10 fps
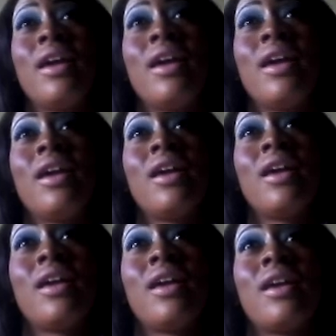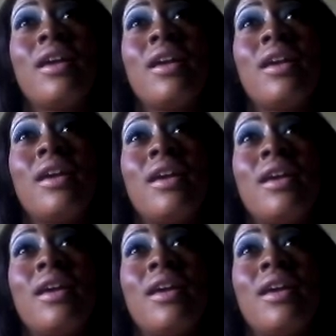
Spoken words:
Nothing is said.